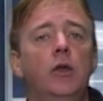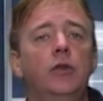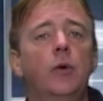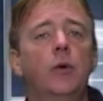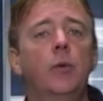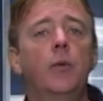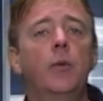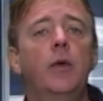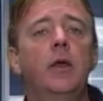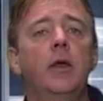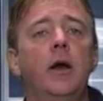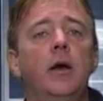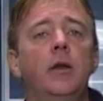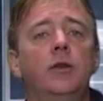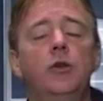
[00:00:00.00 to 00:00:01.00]
So what
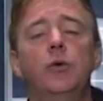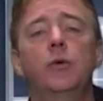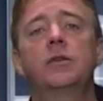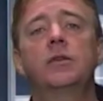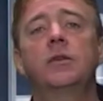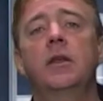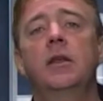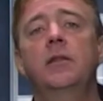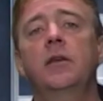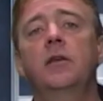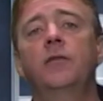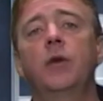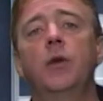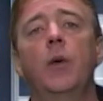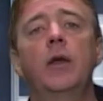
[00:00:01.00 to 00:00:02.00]
we uh, do is in the
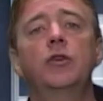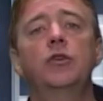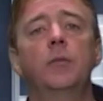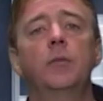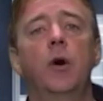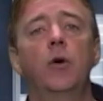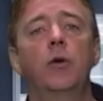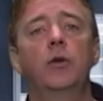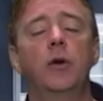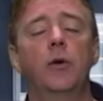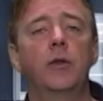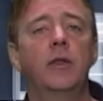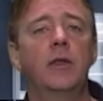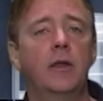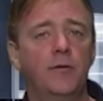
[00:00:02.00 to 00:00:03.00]
configuration mode,
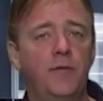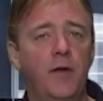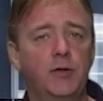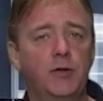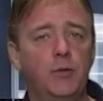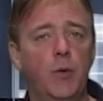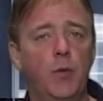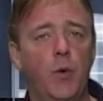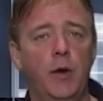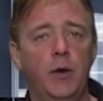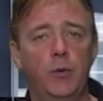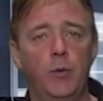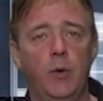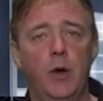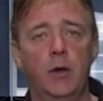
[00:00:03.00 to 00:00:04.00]
go to the interface we
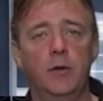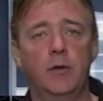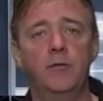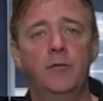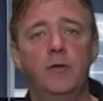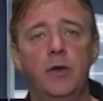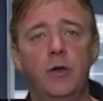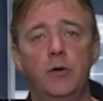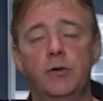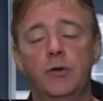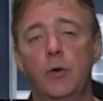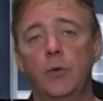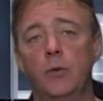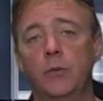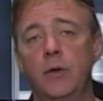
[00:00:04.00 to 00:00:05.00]
want to uh, configure,
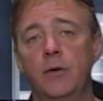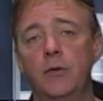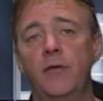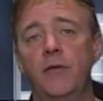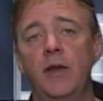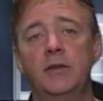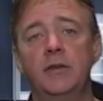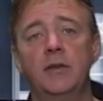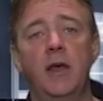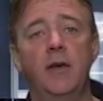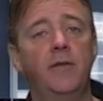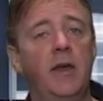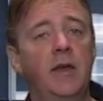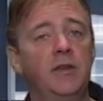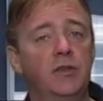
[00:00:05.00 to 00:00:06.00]
so interface
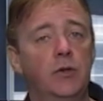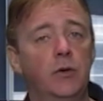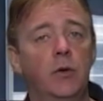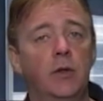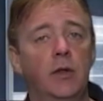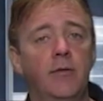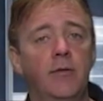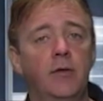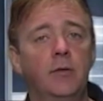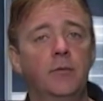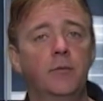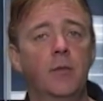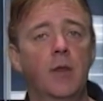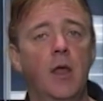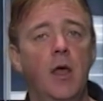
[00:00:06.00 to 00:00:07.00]
FA011.
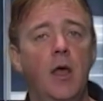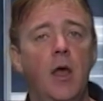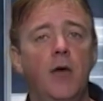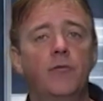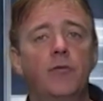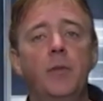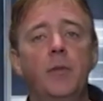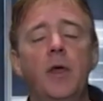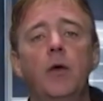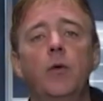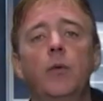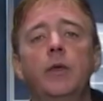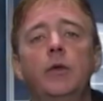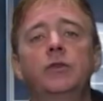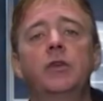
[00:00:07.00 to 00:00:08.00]
From
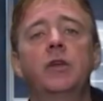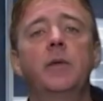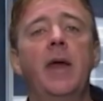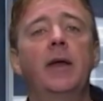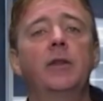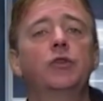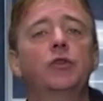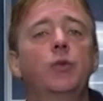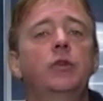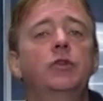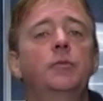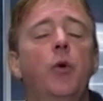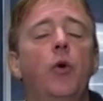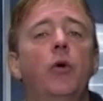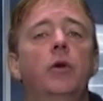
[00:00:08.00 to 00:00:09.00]
there, we use the command
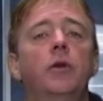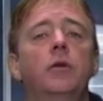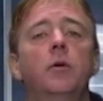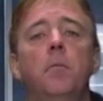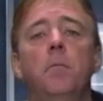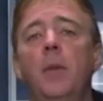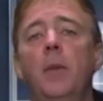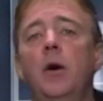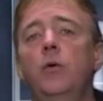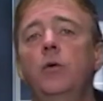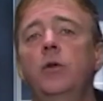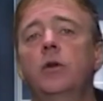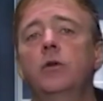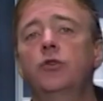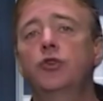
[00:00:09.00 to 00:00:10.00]
switch port
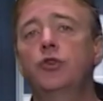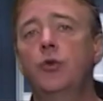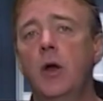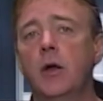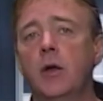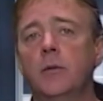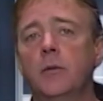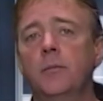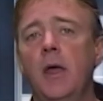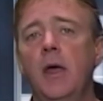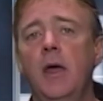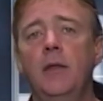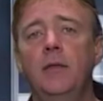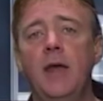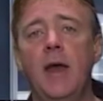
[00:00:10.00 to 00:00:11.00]
mode trunk.
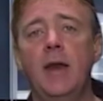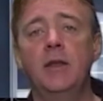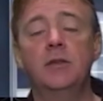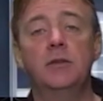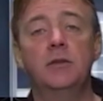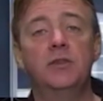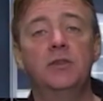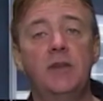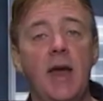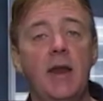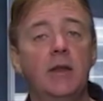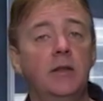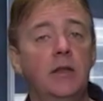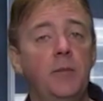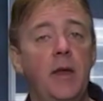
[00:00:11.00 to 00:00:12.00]
That is
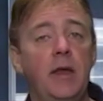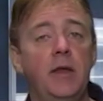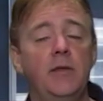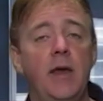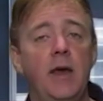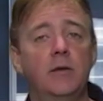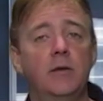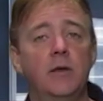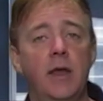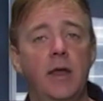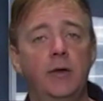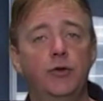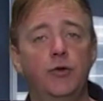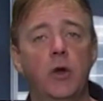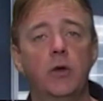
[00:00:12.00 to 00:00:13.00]
statically making that
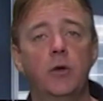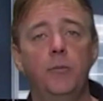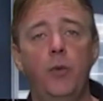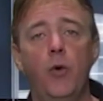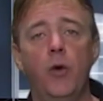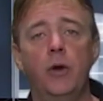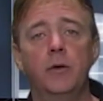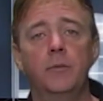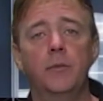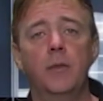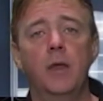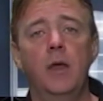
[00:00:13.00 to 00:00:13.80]
a trunk port.